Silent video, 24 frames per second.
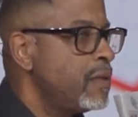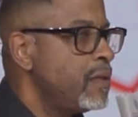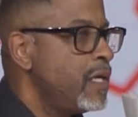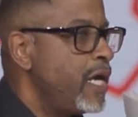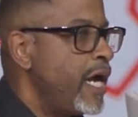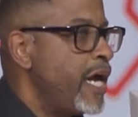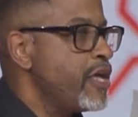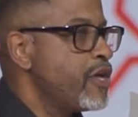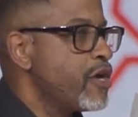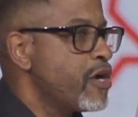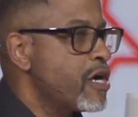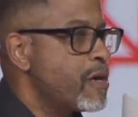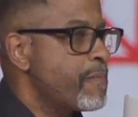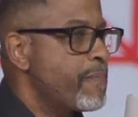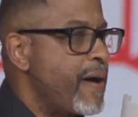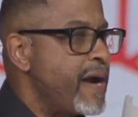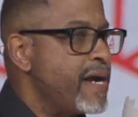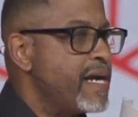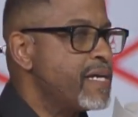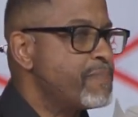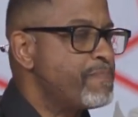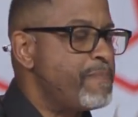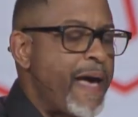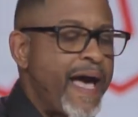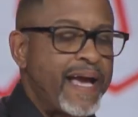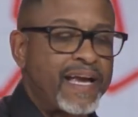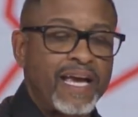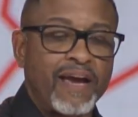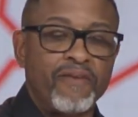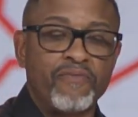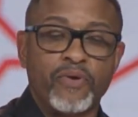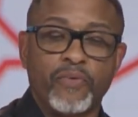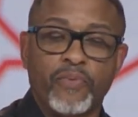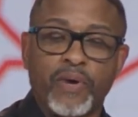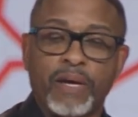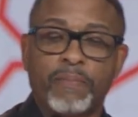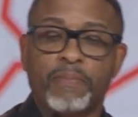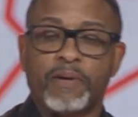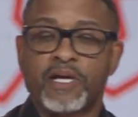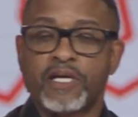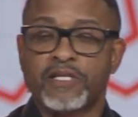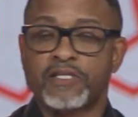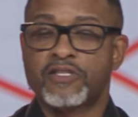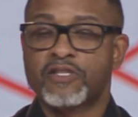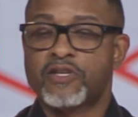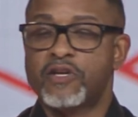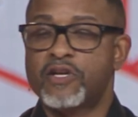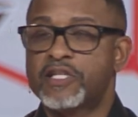And you're gonna bring this back every week
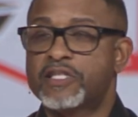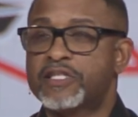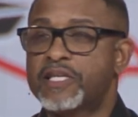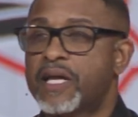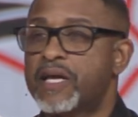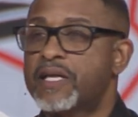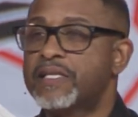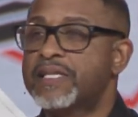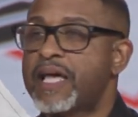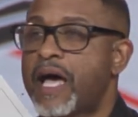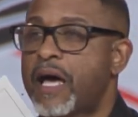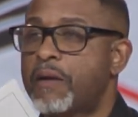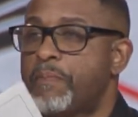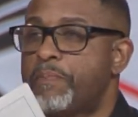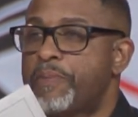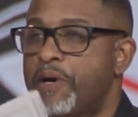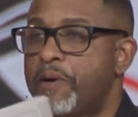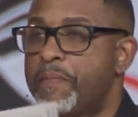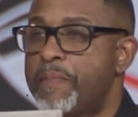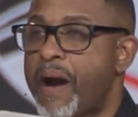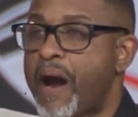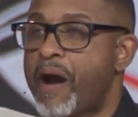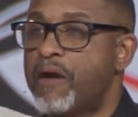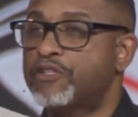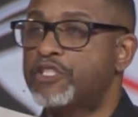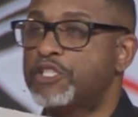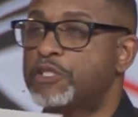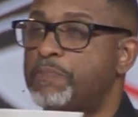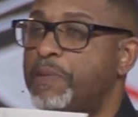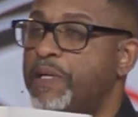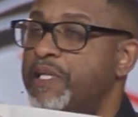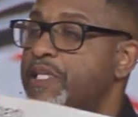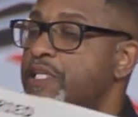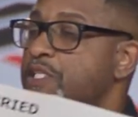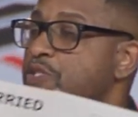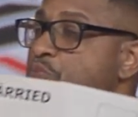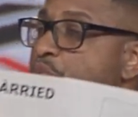because it's gonna tell us how to build marriages. But this